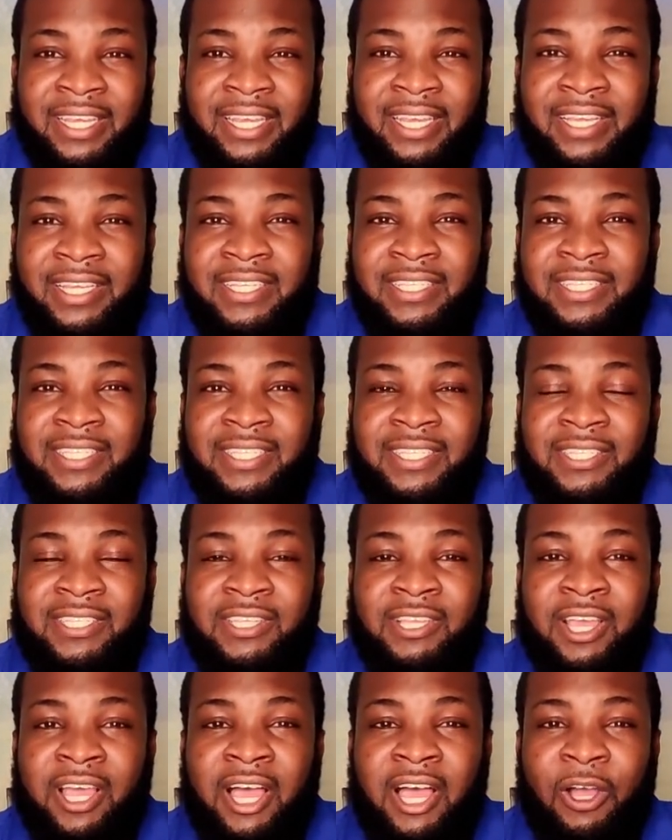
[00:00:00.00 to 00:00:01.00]

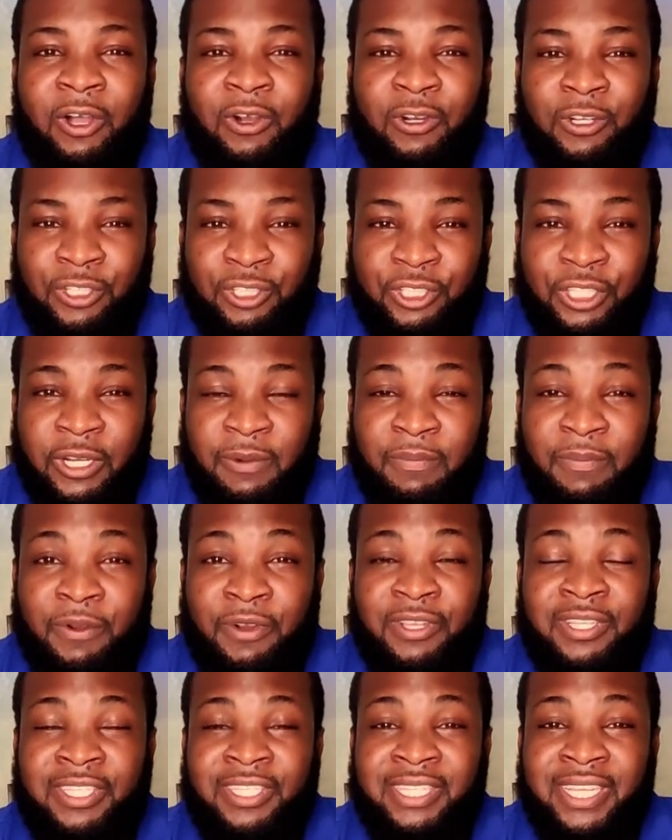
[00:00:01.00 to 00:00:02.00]
is
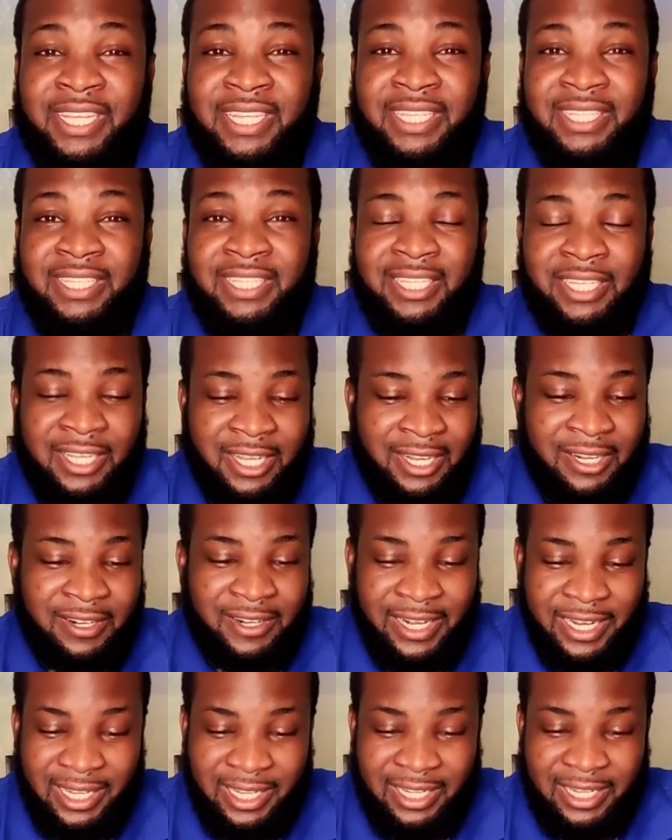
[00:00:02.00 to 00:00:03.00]
100%
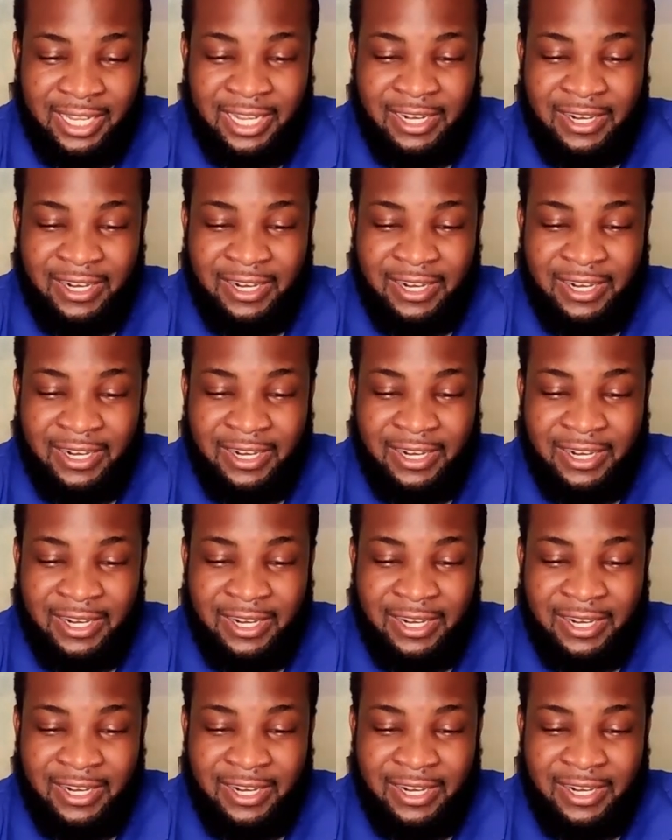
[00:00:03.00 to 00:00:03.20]
correct.